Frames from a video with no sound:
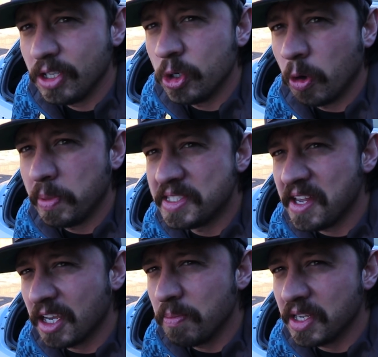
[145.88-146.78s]
You know what would be
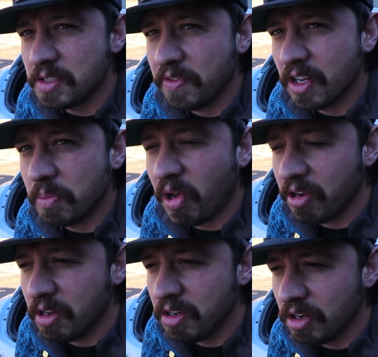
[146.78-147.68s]
second best to fitting a
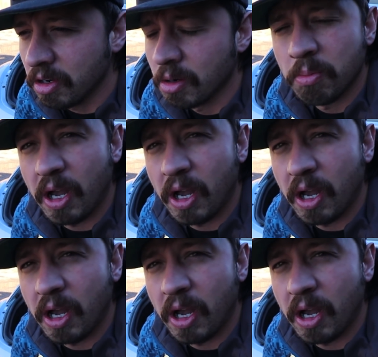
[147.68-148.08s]
body in here?